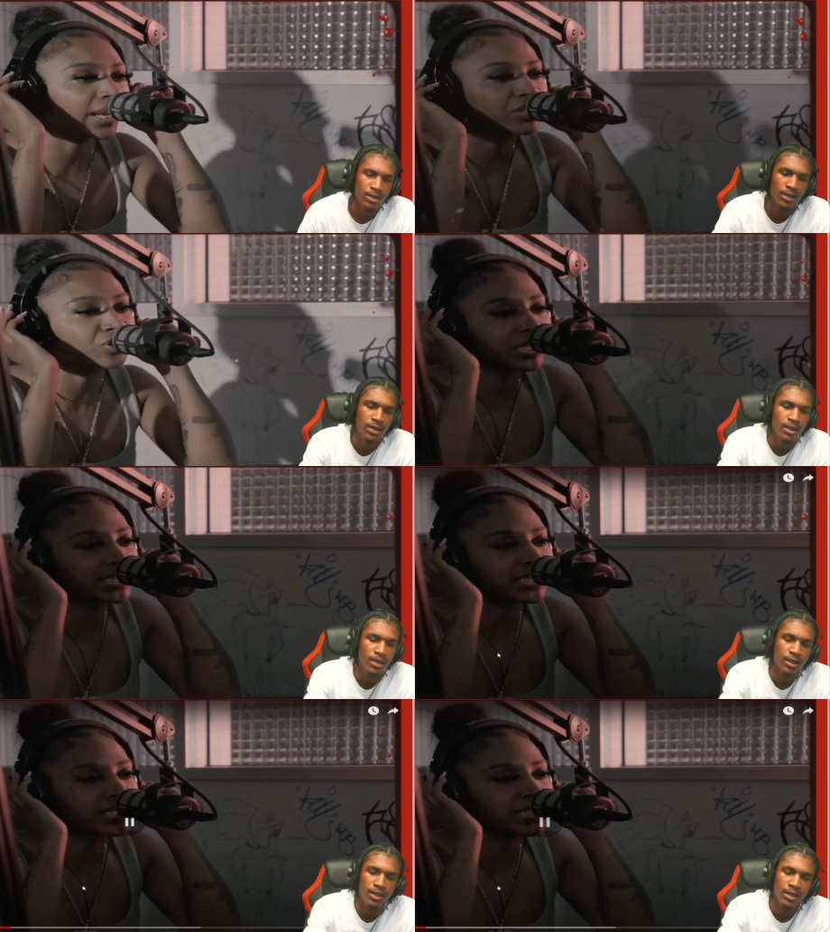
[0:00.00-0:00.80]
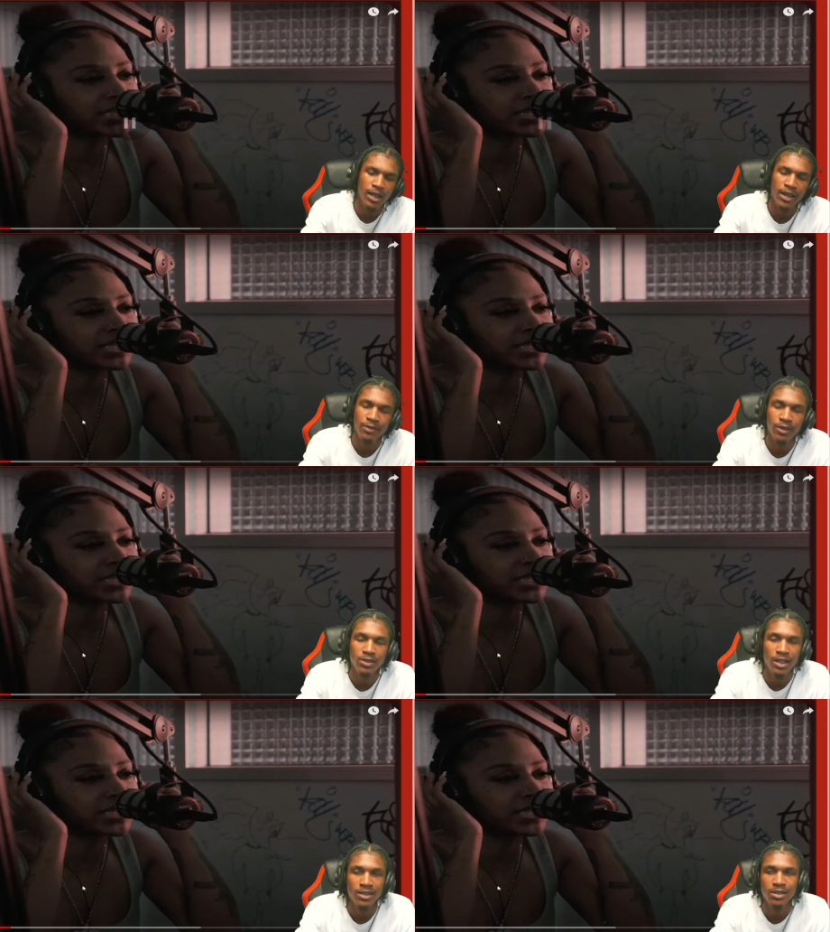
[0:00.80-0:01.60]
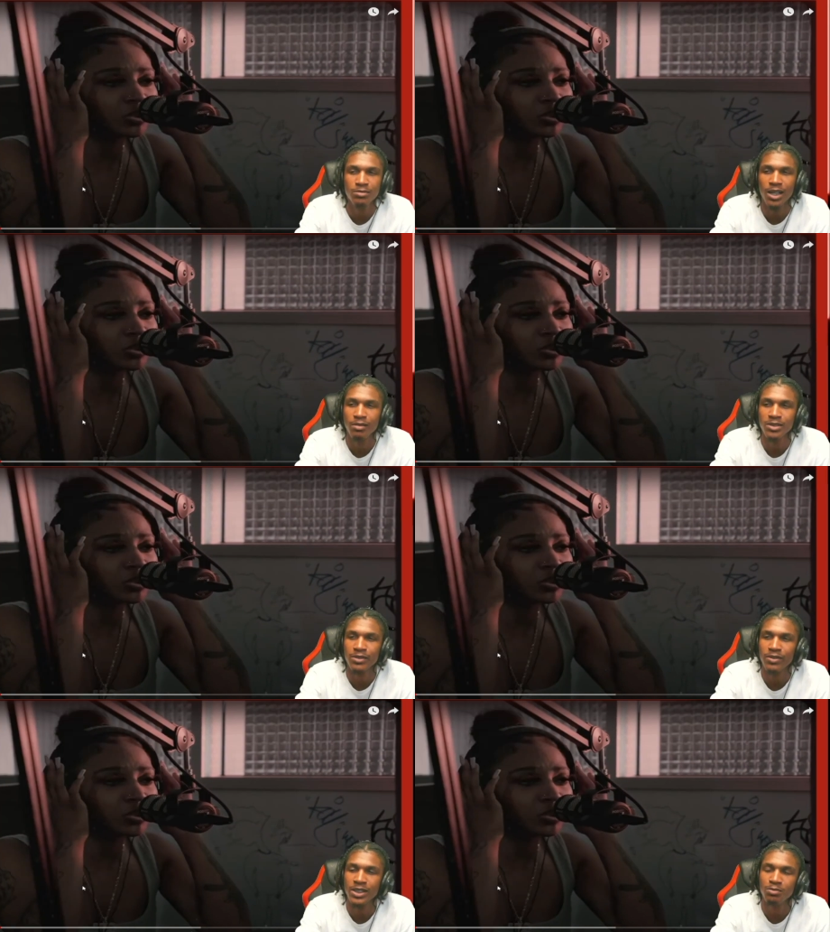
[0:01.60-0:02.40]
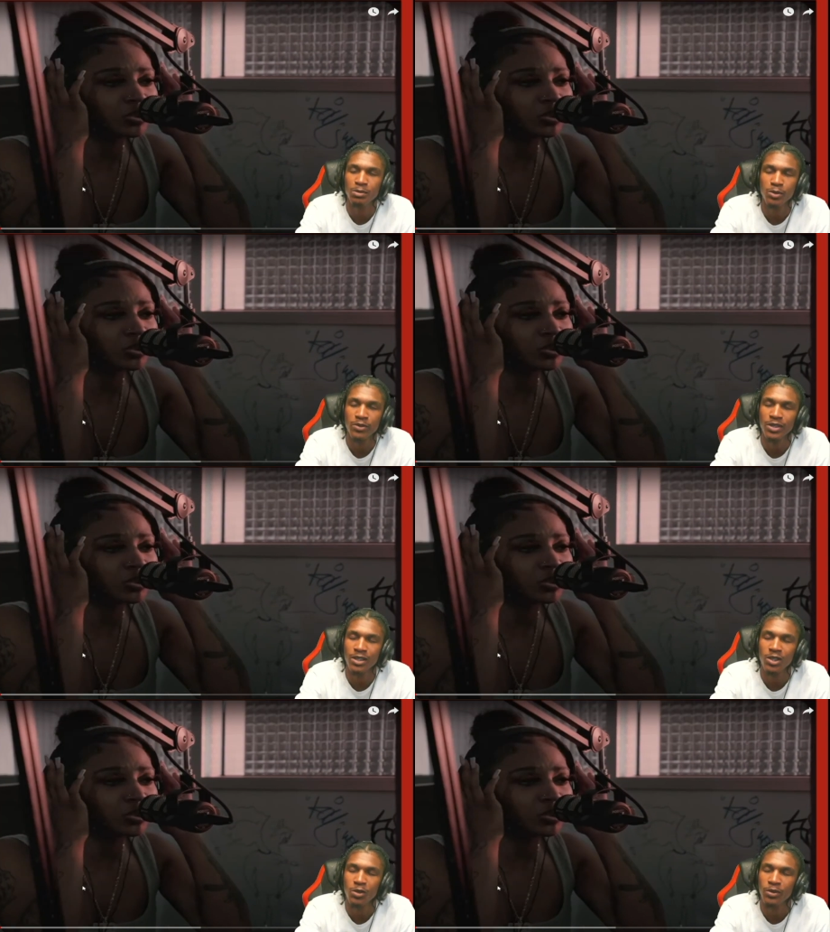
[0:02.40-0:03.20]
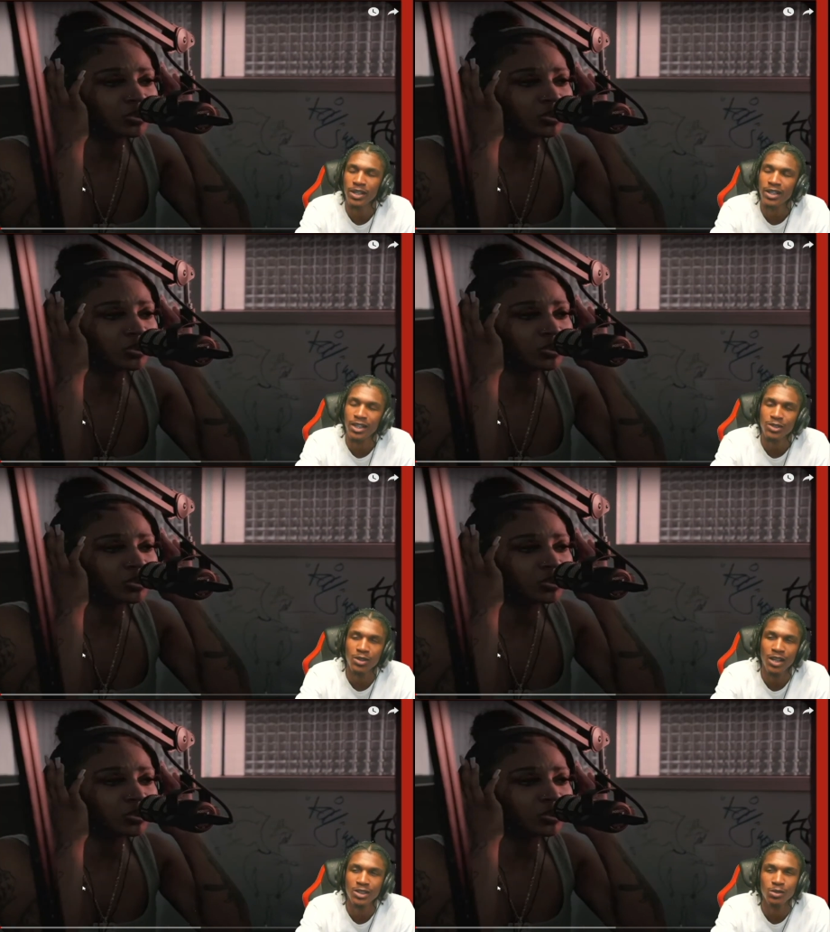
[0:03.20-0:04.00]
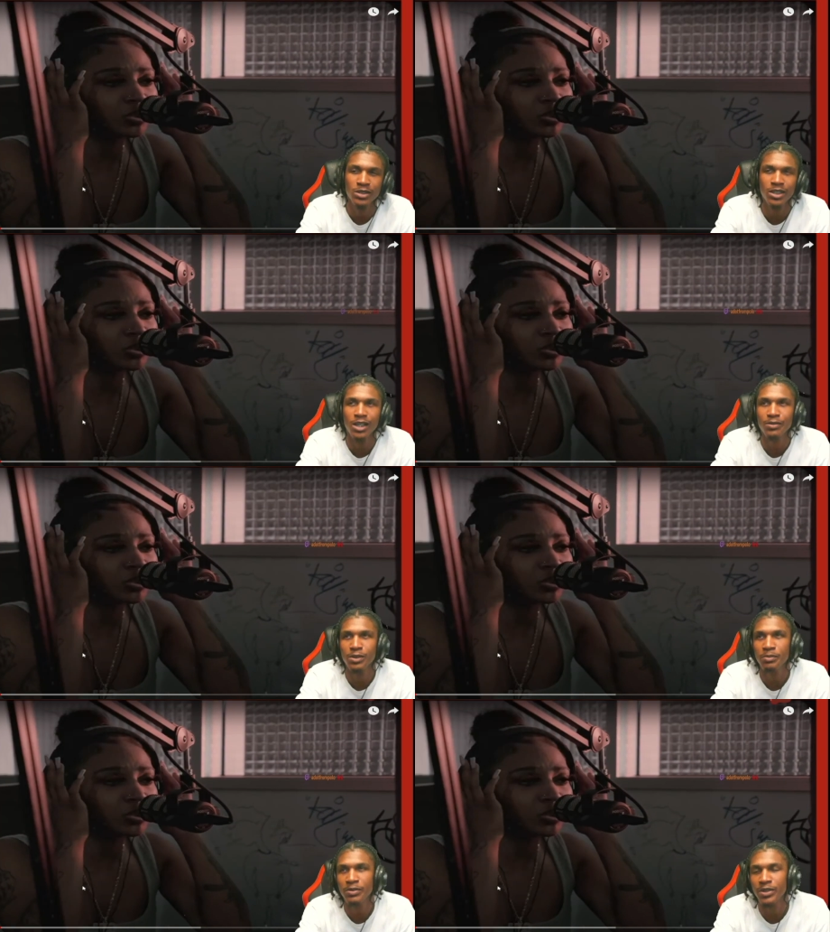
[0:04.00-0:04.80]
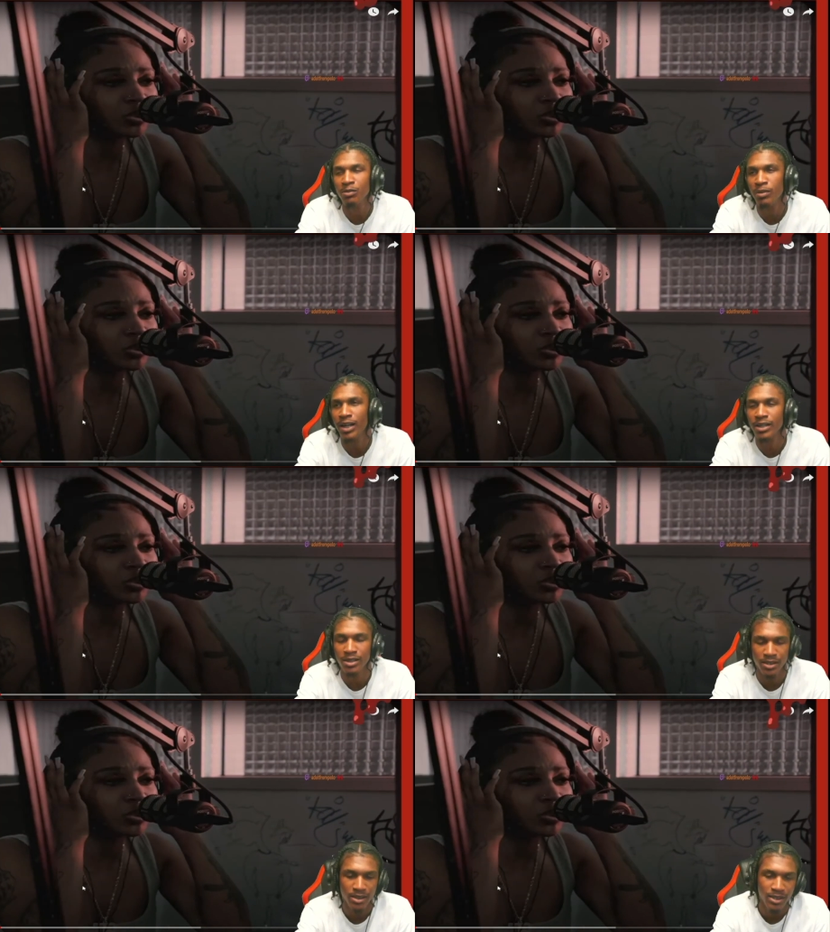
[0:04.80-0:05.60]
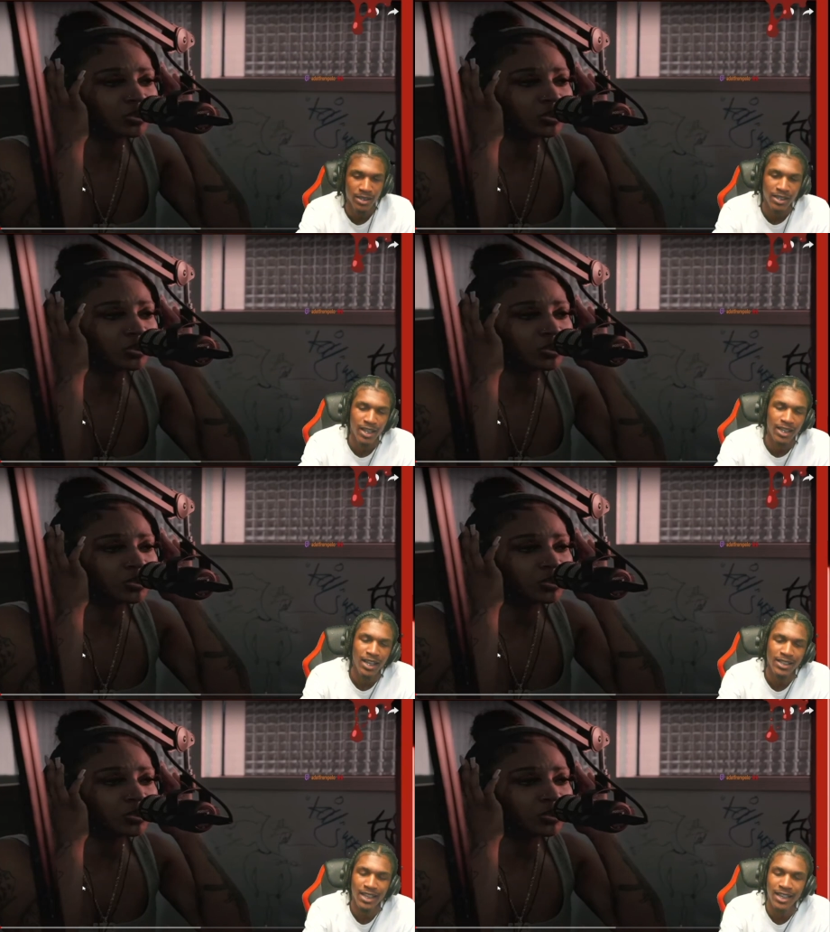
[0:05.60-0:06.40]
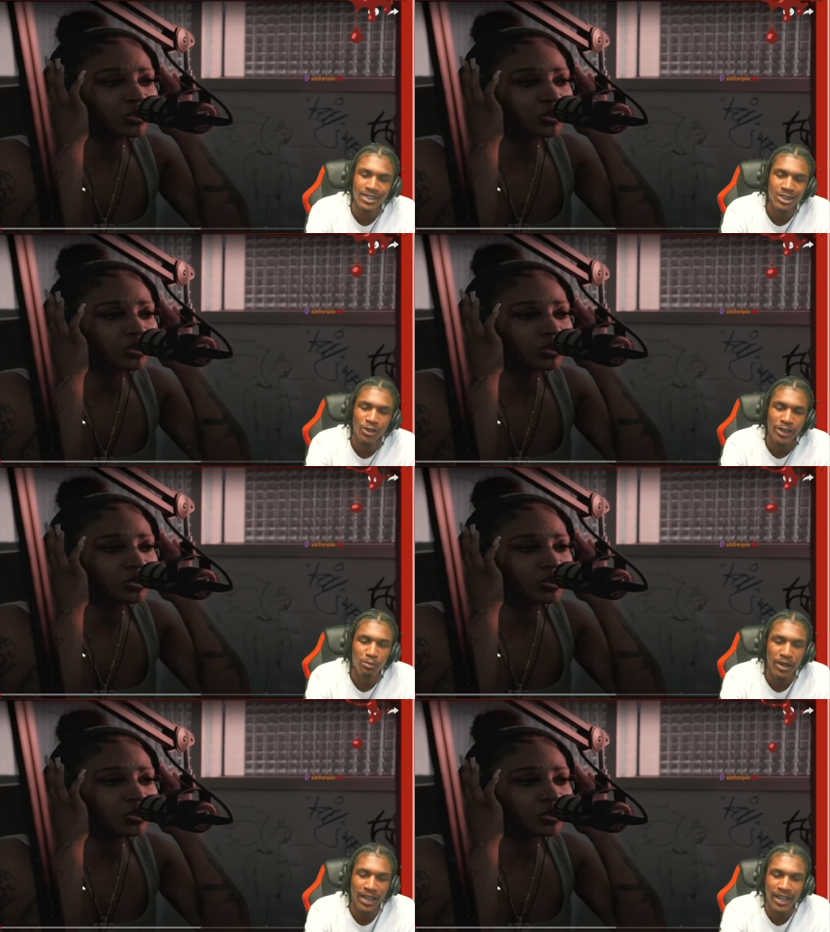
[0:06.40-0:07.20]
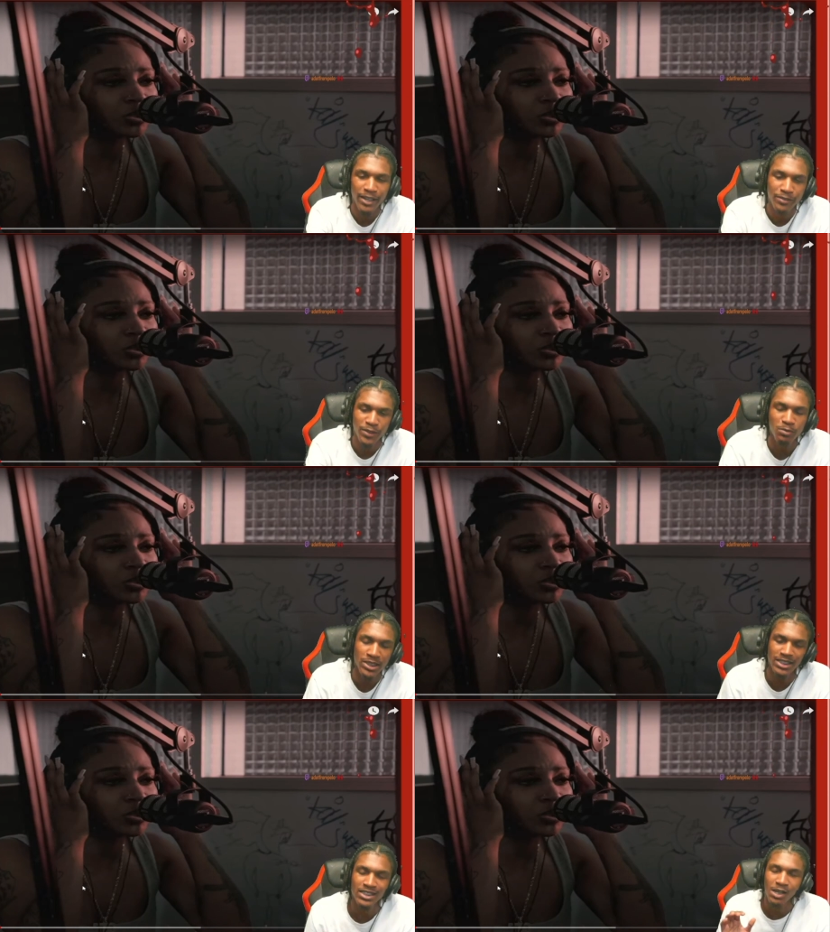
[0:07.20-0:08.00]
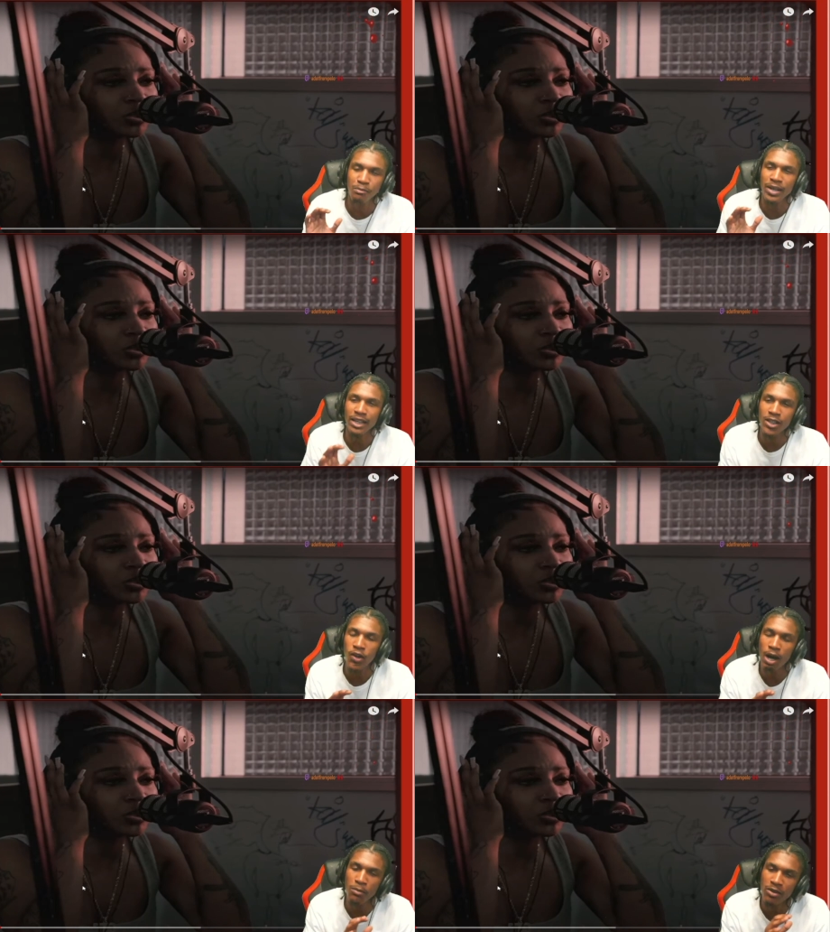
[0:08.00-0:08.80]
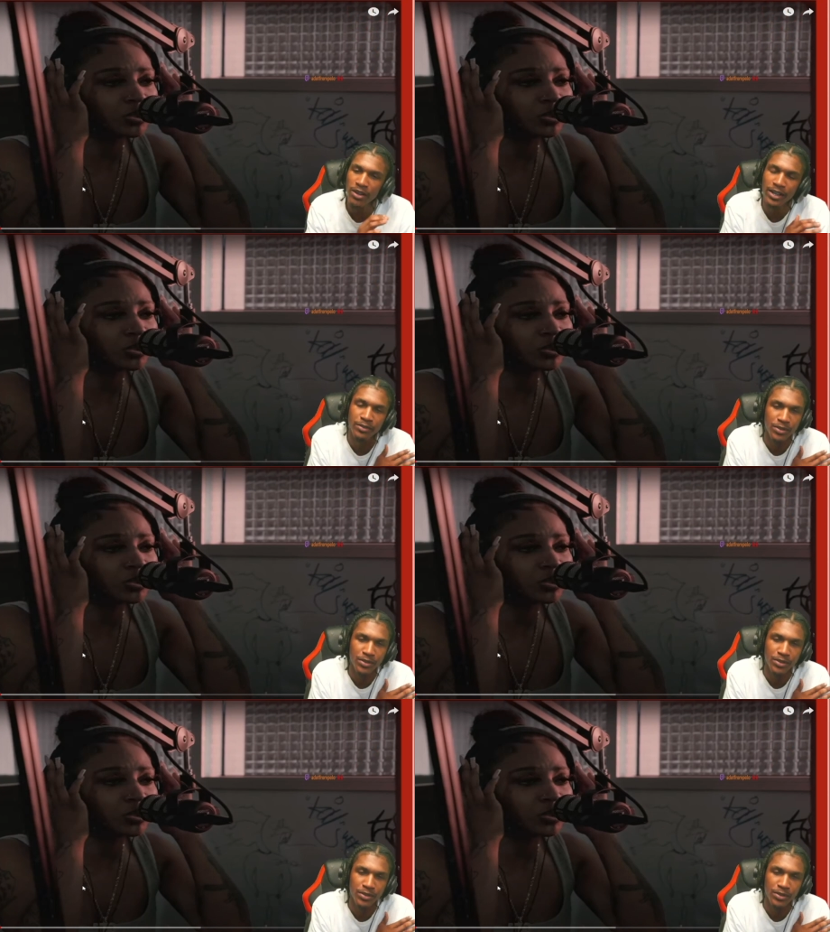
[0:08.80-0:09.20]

Speaker 1: could I trust?
Speaker 2: I felt that sometimes your friends be moving a little weird, that you gotta switch up, feel me, for the better. Like that, she talking pain, feel me? She said, Bando, I'm alright, feel